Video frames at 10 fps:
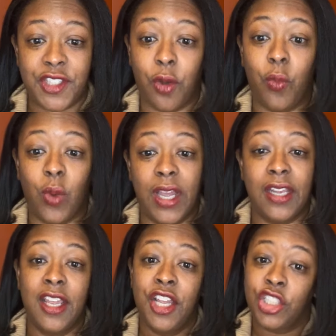So
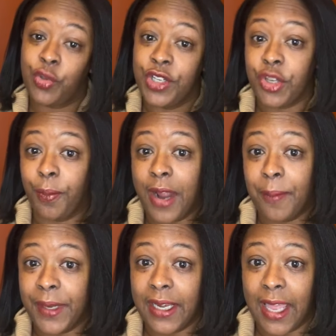1, treat your
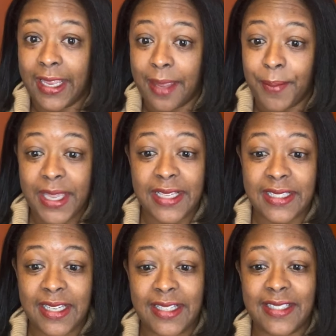property like a
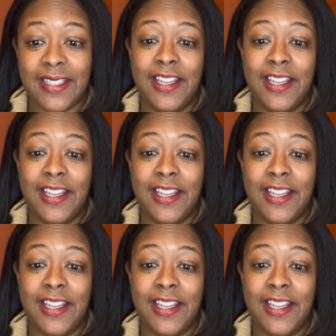business.